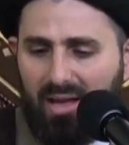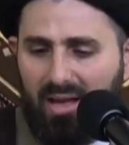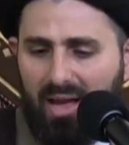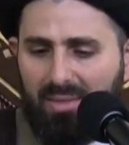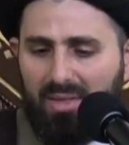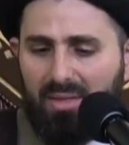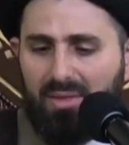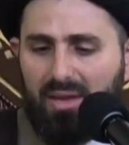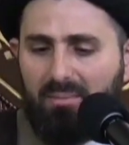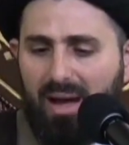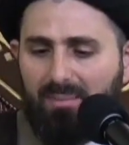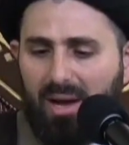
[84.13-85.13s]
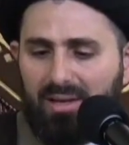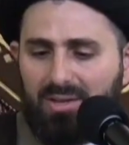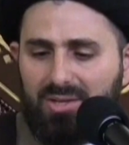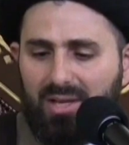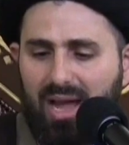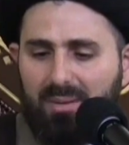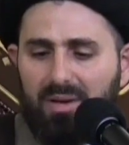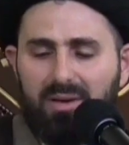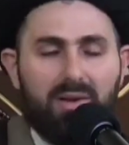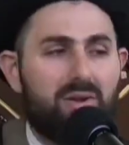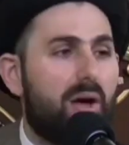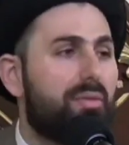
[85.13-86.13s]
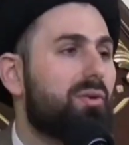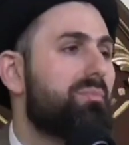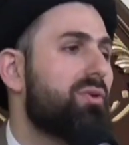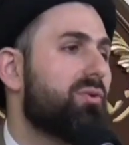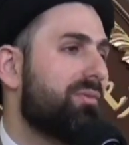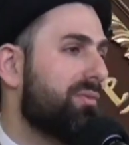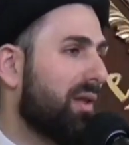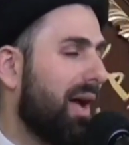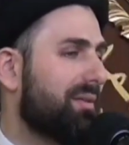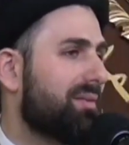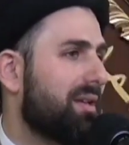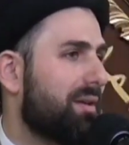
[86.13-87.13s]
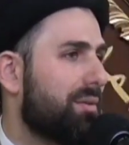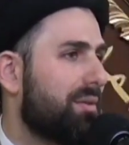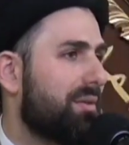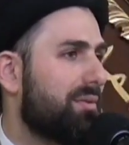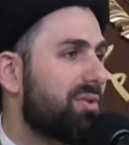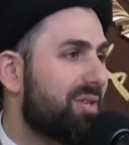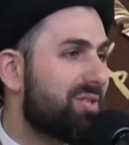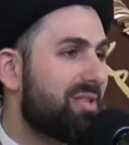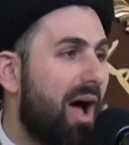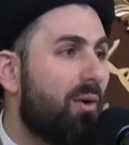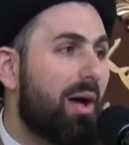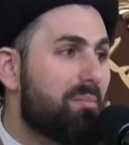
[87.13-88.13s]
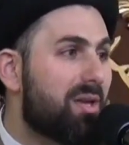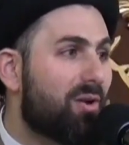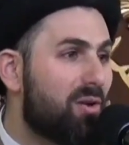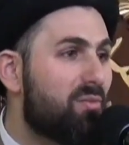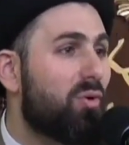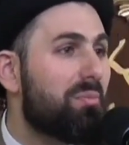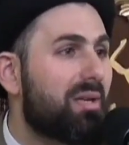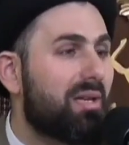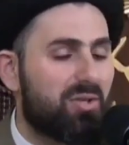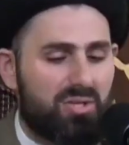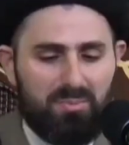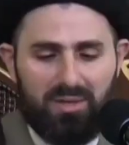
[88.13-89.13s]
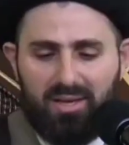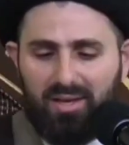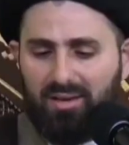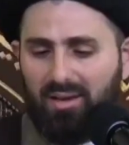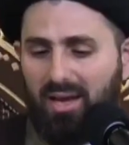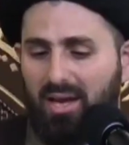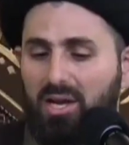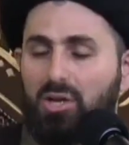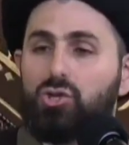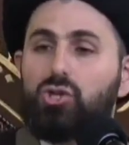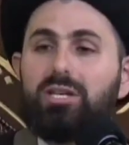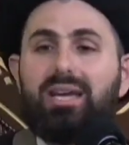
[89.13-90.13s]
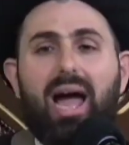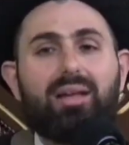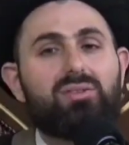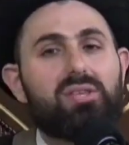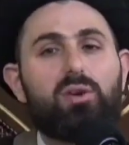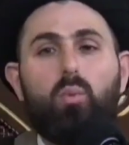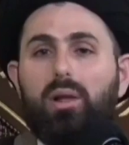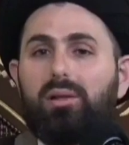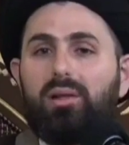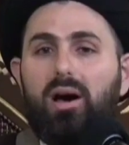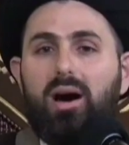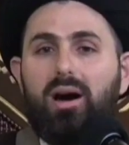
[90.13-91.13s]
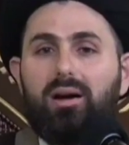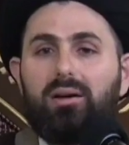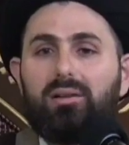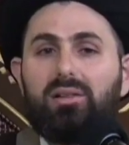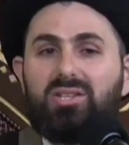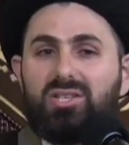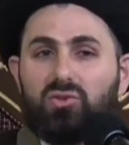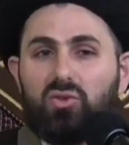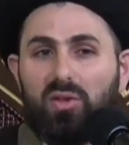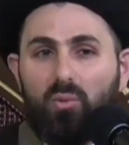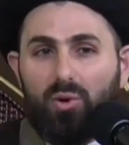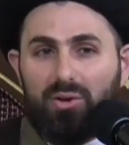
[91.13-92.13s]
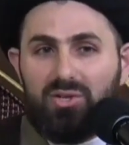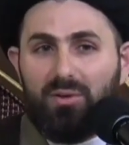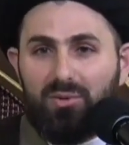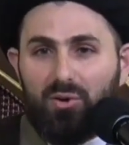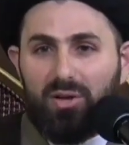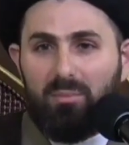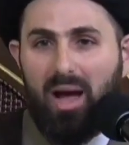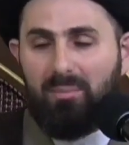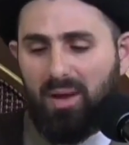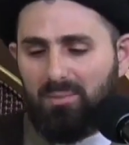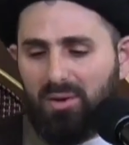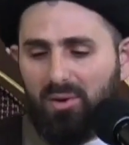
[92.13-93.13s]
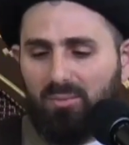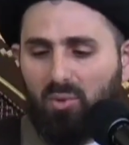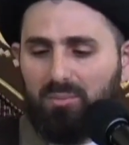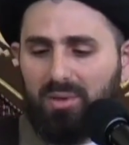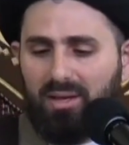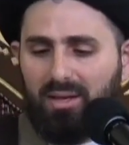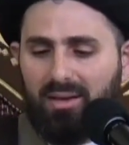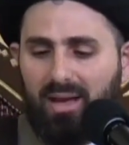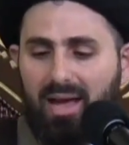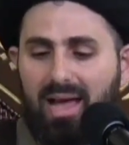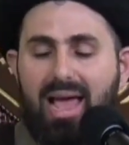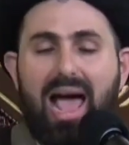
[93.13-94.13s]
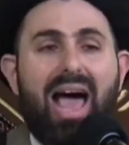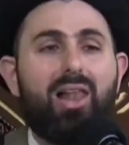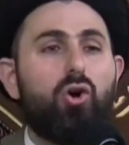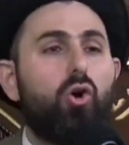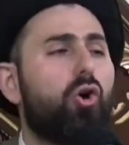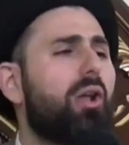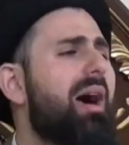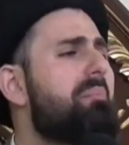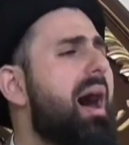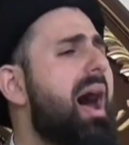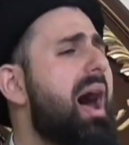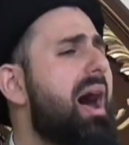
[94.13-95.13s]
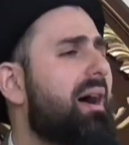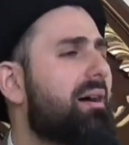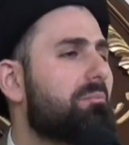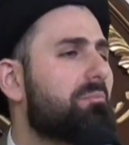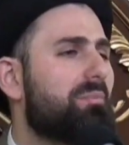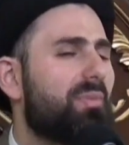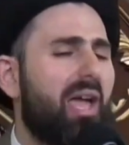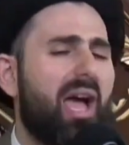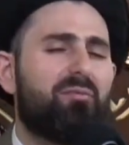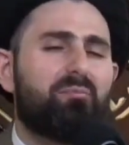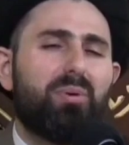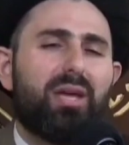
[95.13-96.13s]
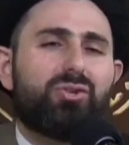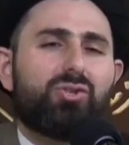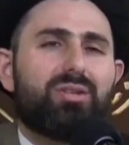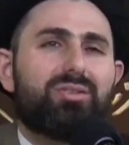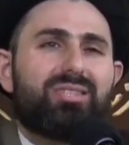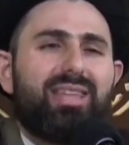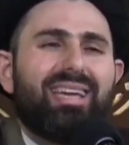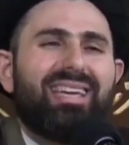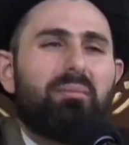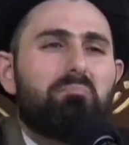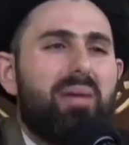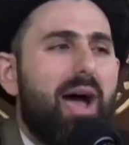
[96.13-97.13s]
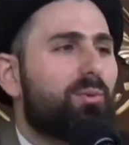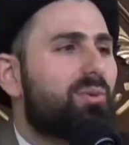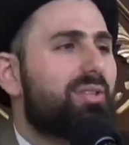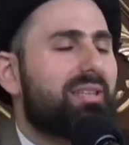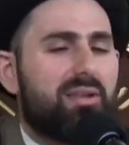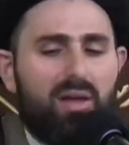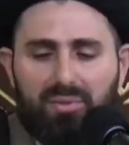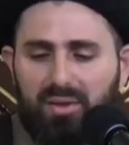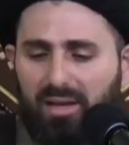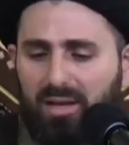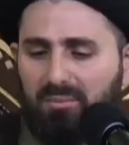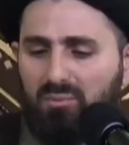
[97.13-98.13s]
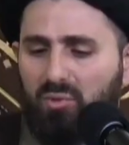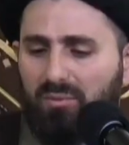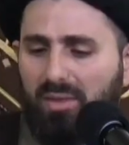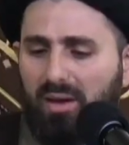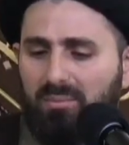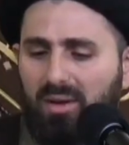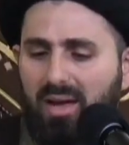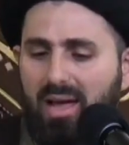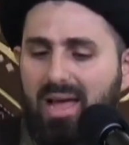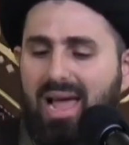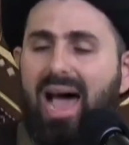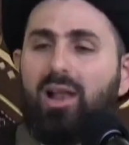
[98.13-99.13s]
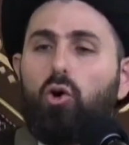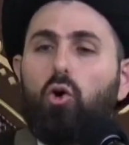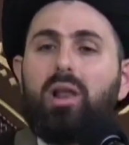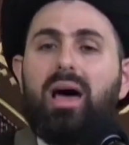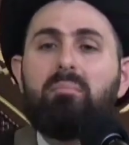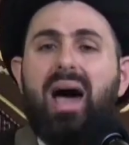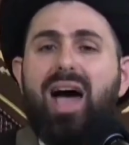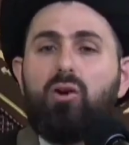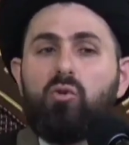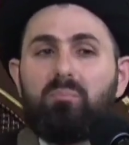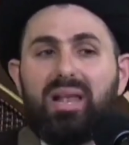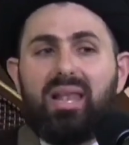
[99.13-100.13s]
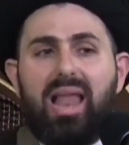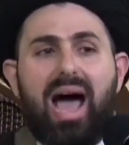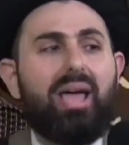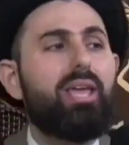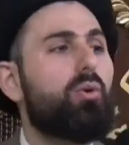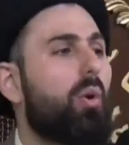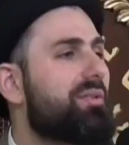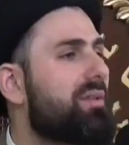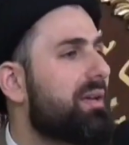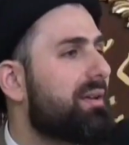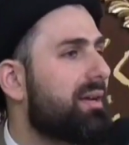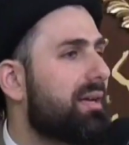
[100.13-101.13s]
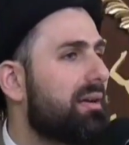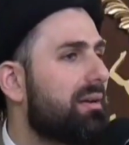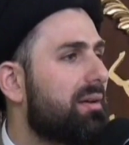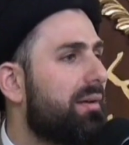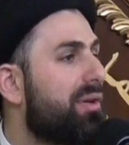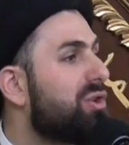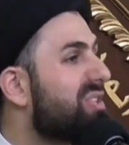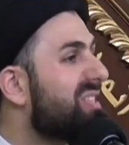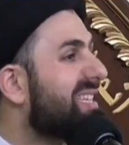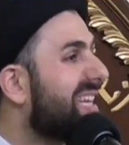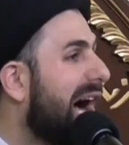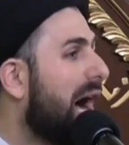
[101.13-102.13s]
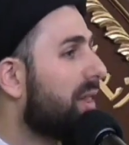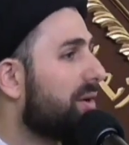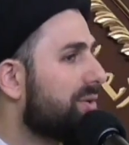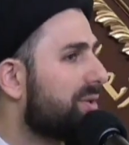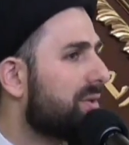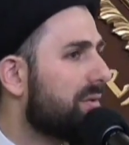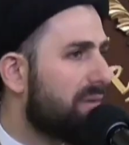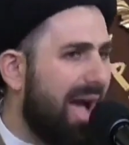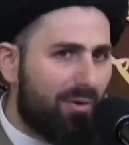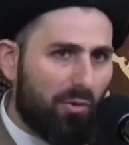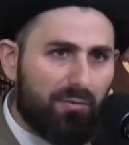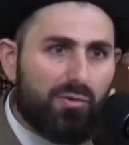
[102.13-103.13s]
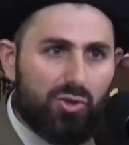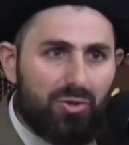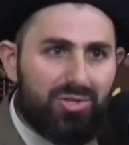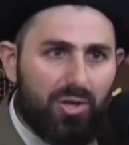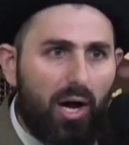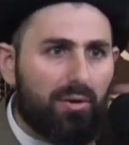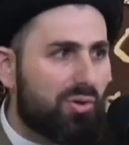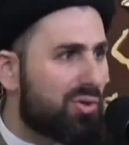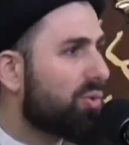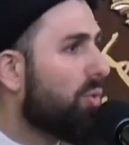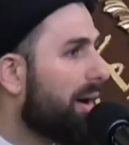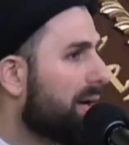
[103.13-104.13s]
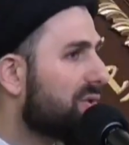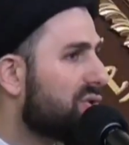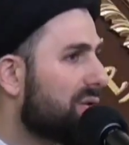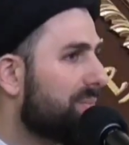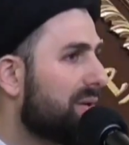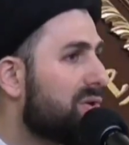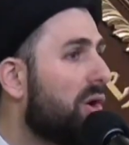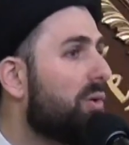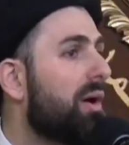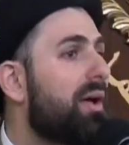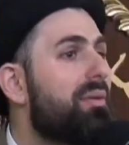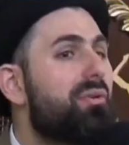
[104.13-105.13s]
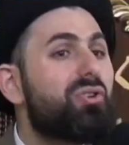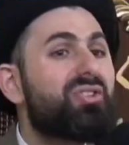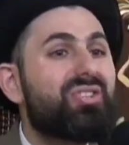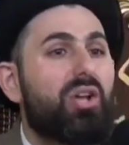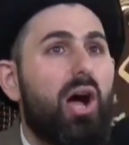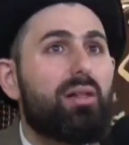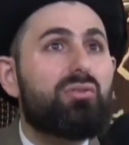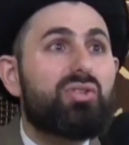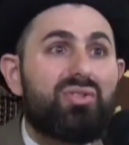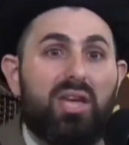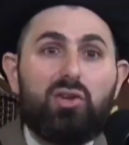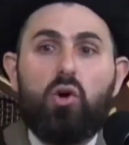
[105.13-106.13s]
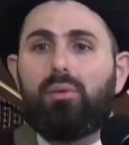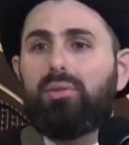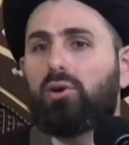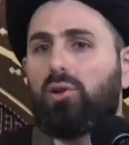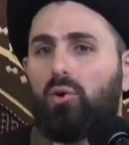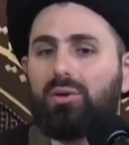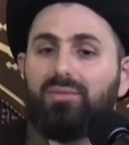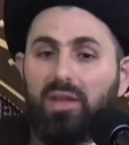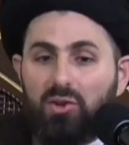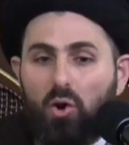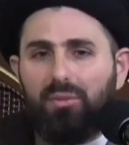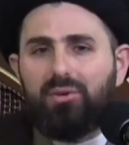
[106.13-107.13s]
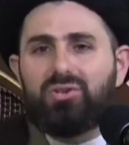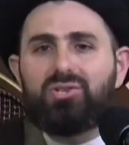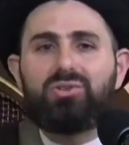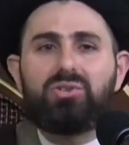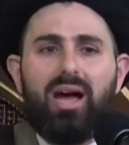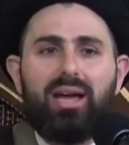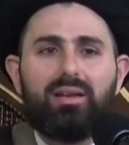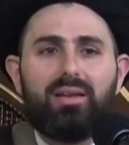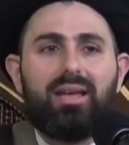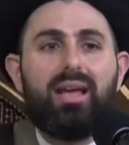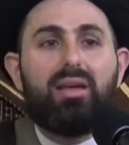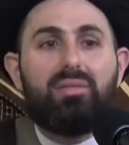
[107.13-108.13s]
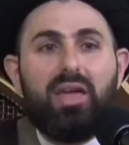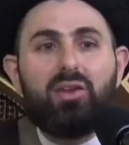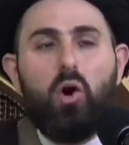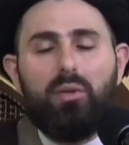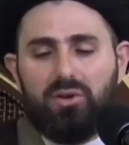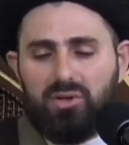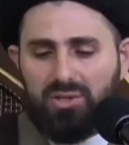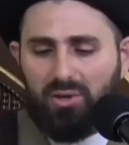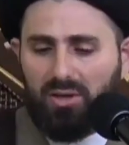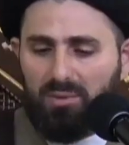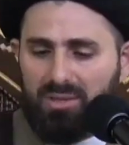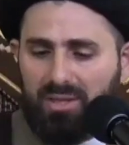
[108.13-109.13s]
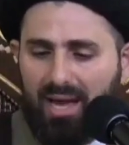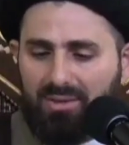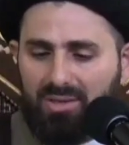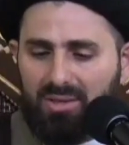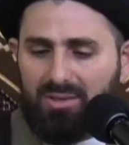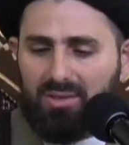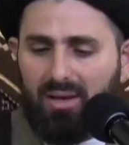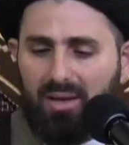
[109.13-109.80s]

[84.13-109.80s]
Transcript: And then the Imam alayhi salam in another beautiful hadith. This is now Amir al-Mu'mineen speaking. Shi'ati wallah. Listen to the words of your Imam Amir al-Mu'mineen. Al-Hulama, they have patience like a mountain. Nothing can move them. Al-Ulama'u billahi wa deenih. They're scholars, not official scholars who wear a turban. No, they're scholars. They know their Lord. They know their society. They know their circumstances.